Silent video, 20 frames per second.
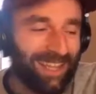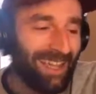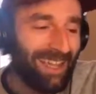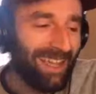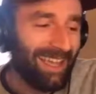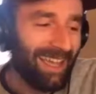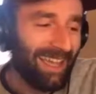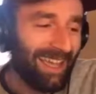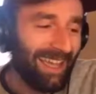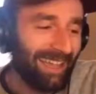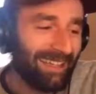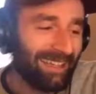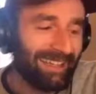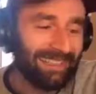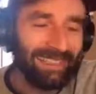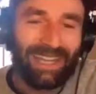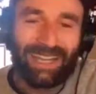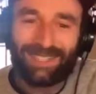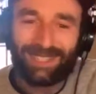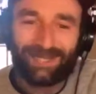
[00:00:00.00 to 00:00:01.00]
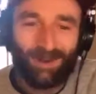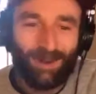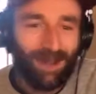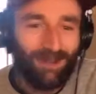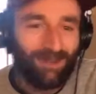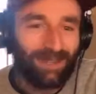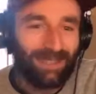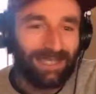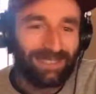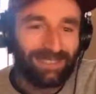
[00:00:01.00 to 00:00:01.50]
And yeah, so
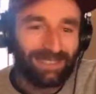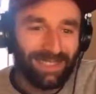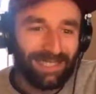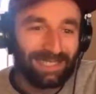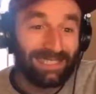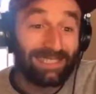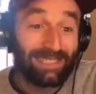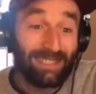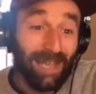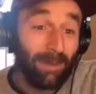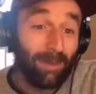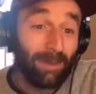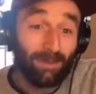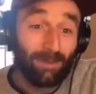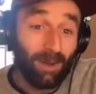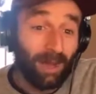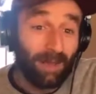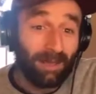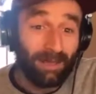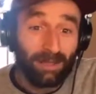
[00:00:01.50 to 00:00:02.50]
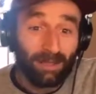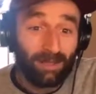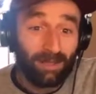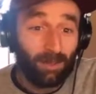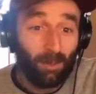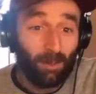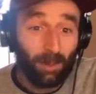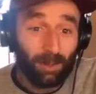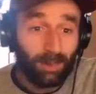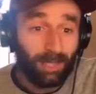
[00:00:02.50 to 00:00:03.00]
often it's, I mean, I think the
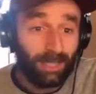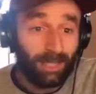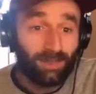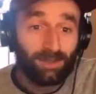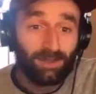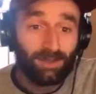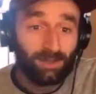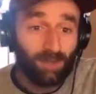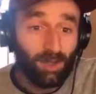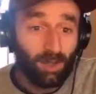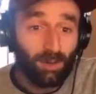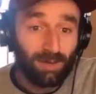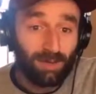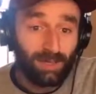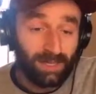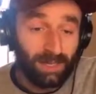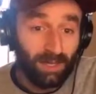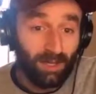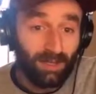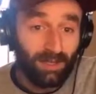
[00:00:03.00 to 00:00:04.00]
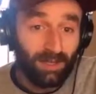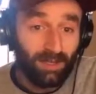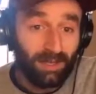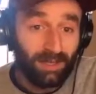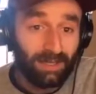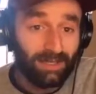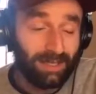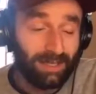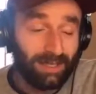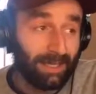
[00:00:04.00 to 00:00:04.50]
point you made is so stellar.
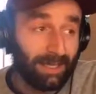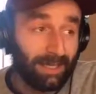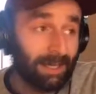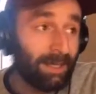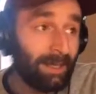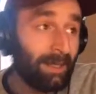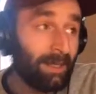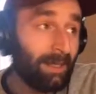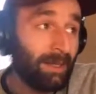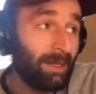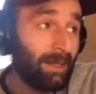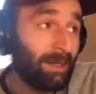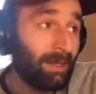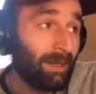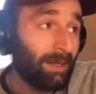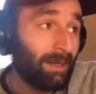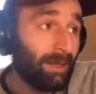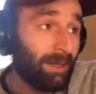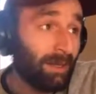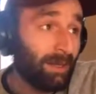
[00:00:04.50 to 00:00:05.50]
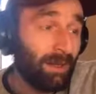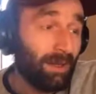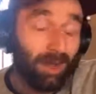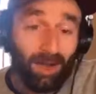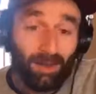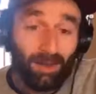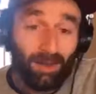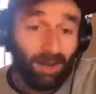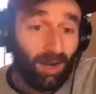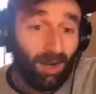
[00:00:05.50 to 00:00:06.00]
It's like
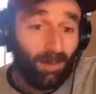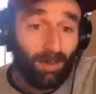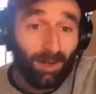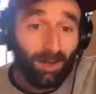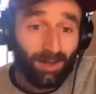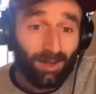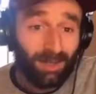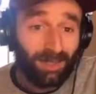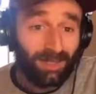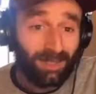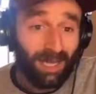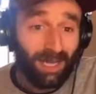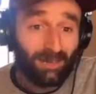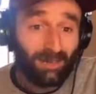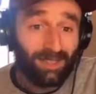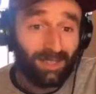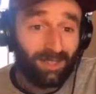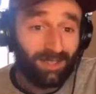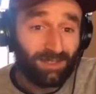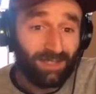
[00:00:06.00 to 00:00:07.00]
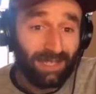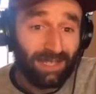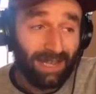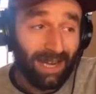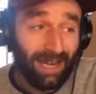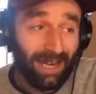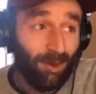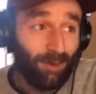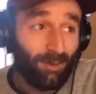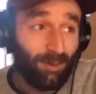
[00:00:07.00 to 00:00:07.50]
the hard part a lot of times is understanding
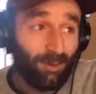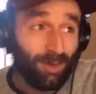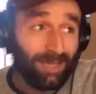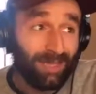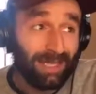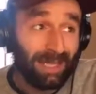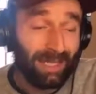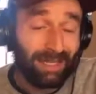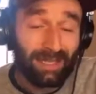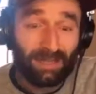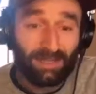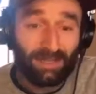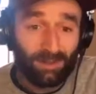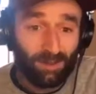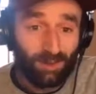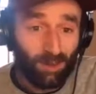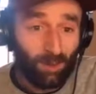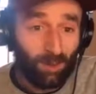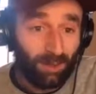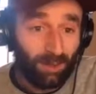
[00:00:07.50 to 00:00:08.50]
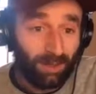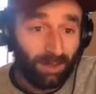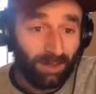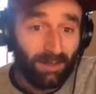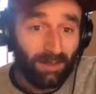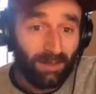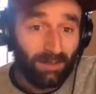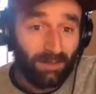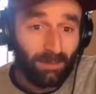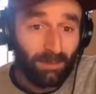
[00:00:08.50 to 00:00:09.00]
how the data is recorded,
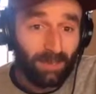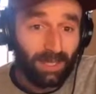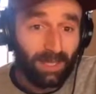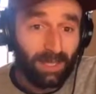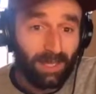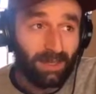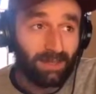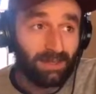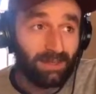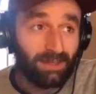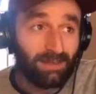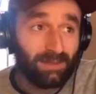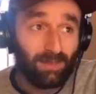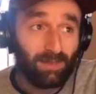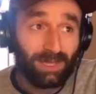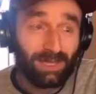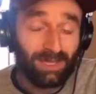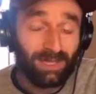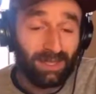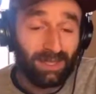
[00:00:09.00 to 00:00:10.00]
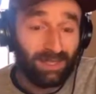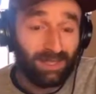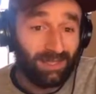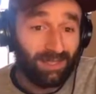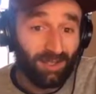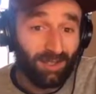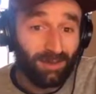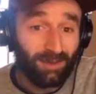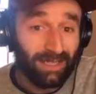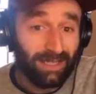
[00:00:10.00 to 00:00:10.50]
because we see this in
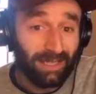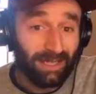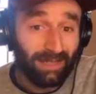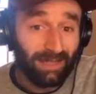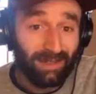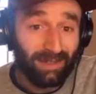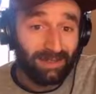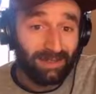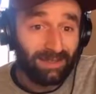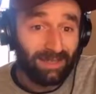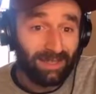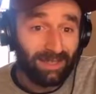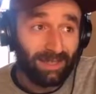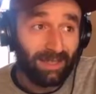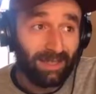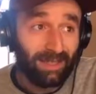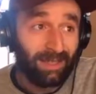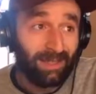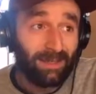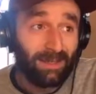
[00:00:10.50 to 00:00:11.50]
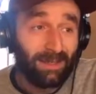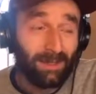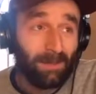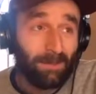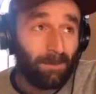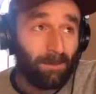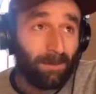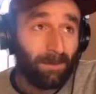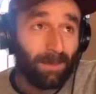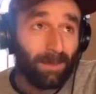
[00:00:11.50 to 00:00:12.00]
our own data. like
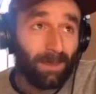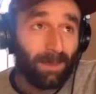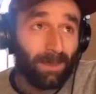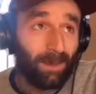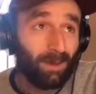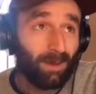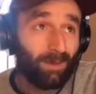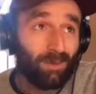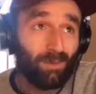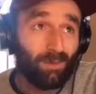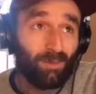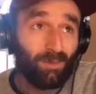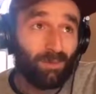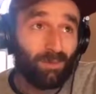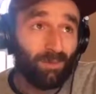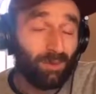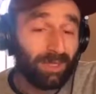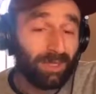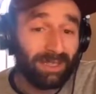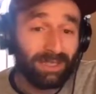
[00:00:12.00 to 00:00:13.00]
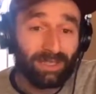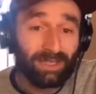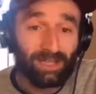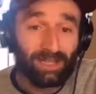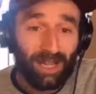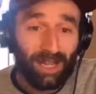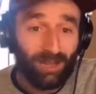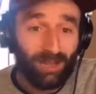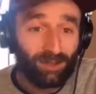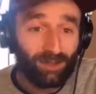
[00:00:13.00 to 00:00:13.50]
really
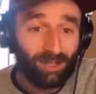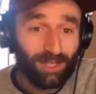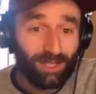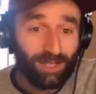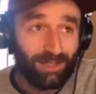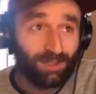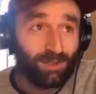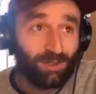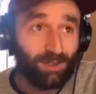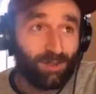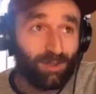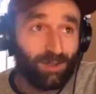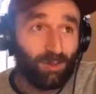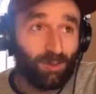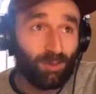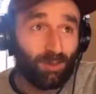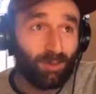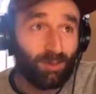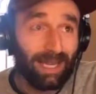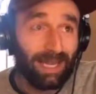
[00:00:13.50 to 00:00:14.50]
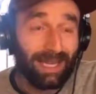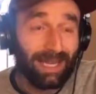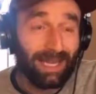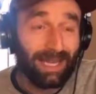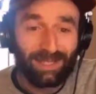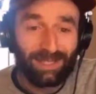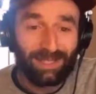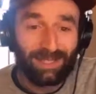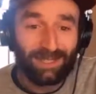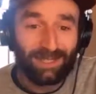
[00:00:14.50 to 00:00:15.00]
challenging to make
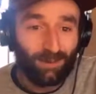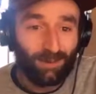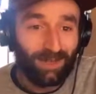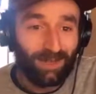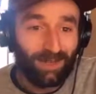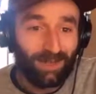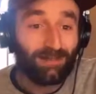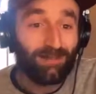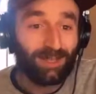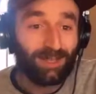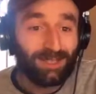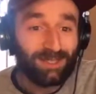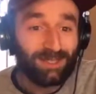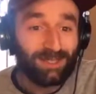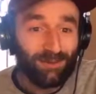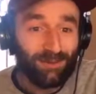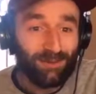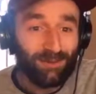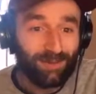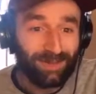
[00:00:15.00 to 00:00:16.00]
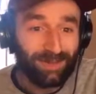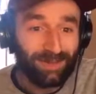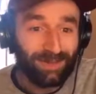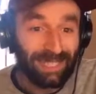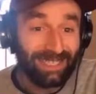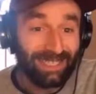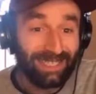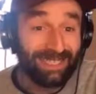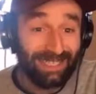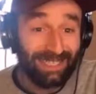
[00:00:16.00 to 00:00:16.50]
any sort of inference from
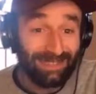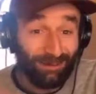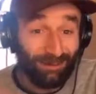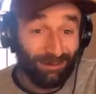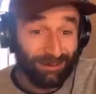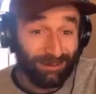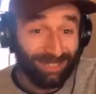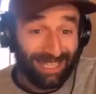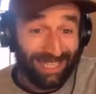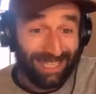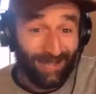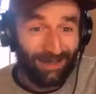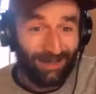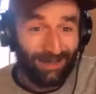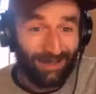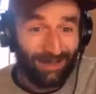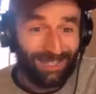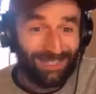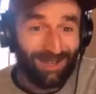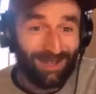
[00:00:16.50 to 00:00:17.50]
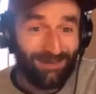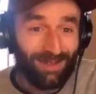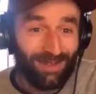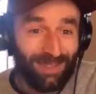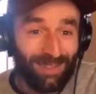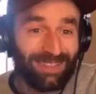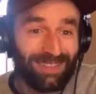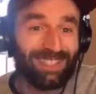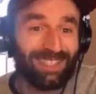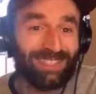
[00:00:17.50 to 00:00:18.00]
data, even if you're just counting stuff,
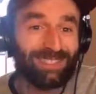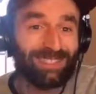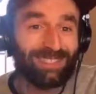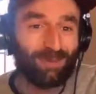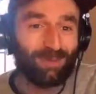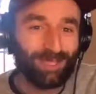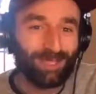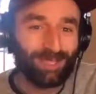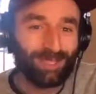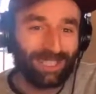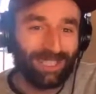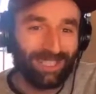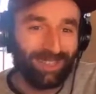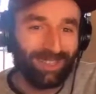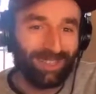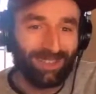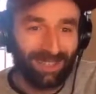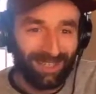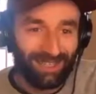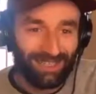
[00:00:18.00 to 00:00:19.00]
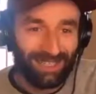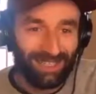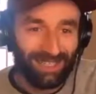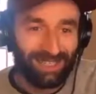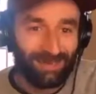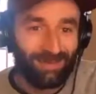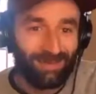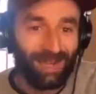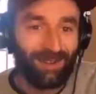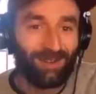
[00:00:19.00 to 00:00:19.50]
unless you appreciate all the
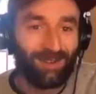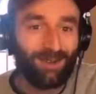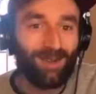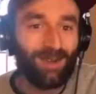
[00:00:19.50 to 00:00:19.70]
context about